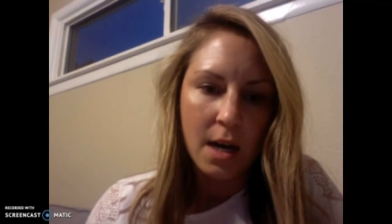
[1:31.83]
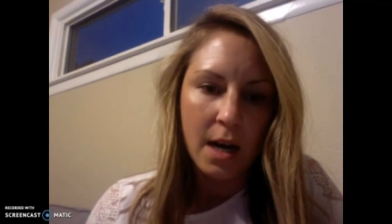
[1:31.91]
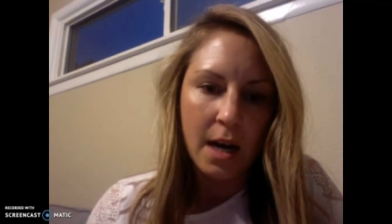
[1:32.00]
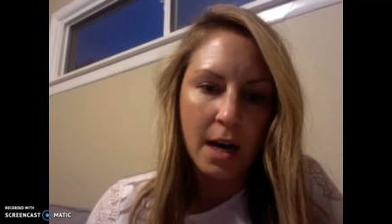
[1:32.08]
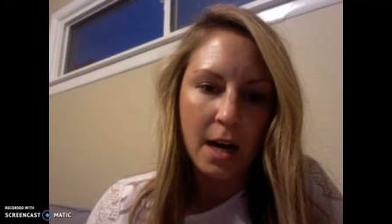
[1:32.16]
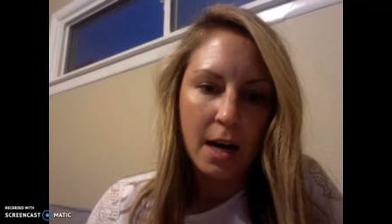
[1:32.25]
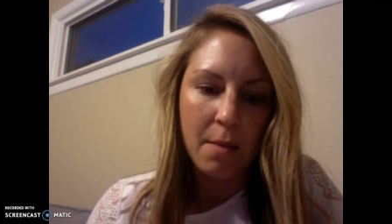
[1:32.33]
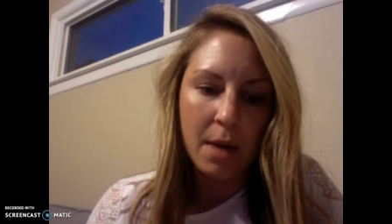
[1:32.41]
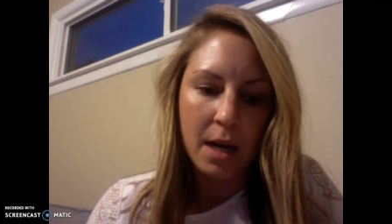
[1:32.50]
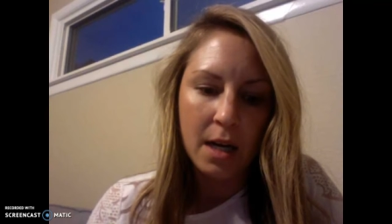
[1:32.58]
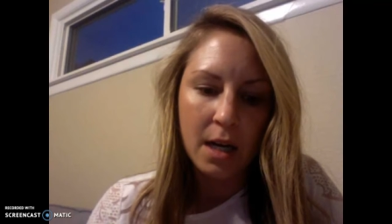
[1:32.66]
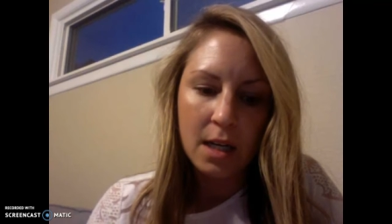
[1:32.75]
And
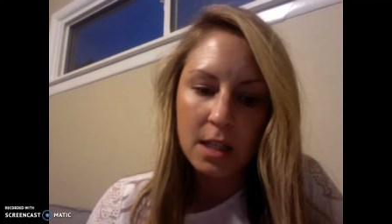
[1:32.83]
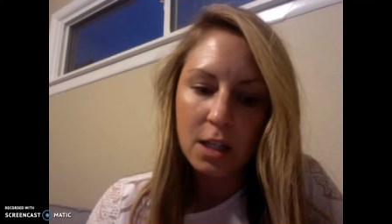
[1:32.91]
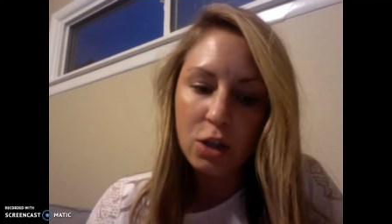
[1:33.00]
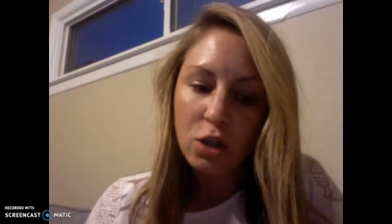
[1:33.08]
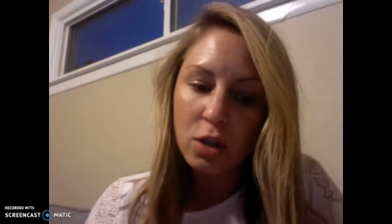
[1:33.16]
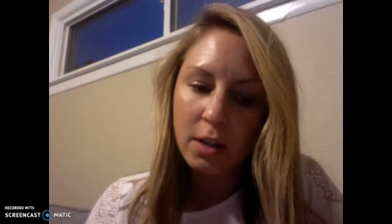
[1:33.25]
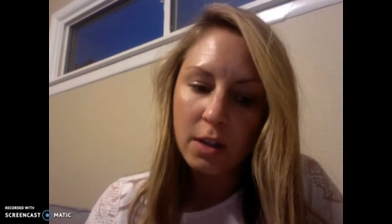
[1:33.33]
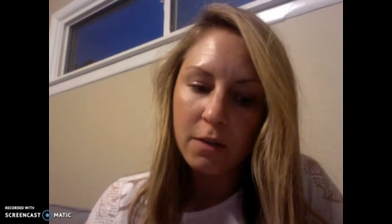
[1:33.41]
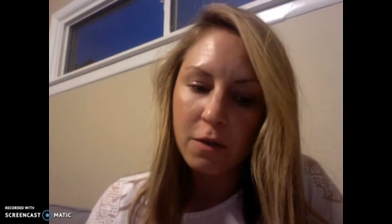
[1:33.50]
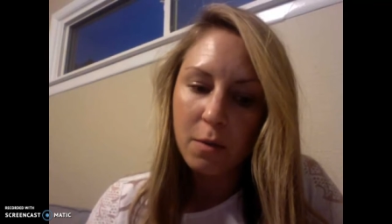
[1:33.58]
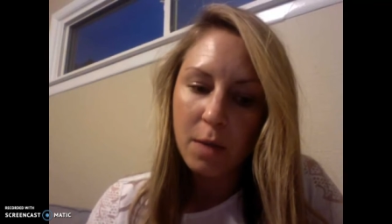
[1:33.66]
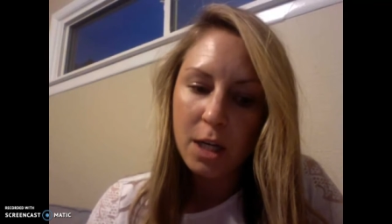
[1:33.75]
any additional
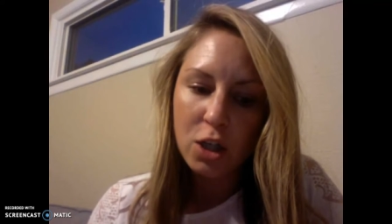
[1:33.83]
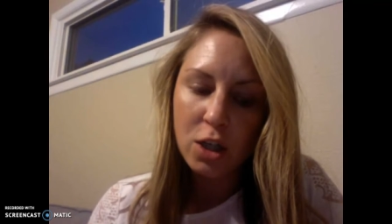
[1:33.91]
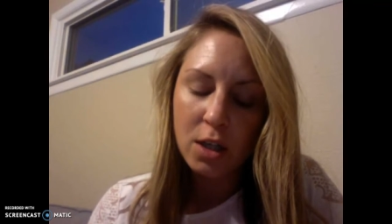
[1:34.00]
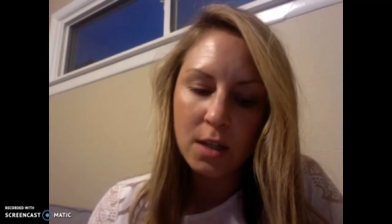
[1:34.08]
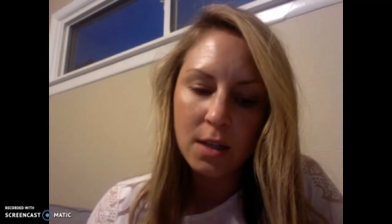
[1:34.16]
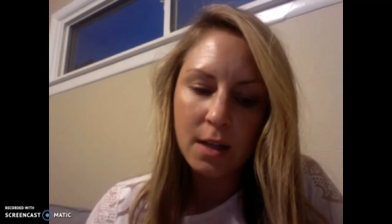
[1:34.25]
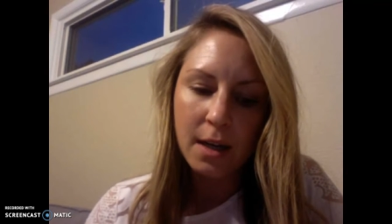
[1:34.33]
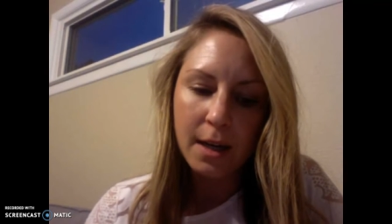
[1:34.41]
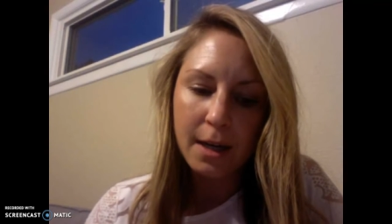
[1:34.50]
information,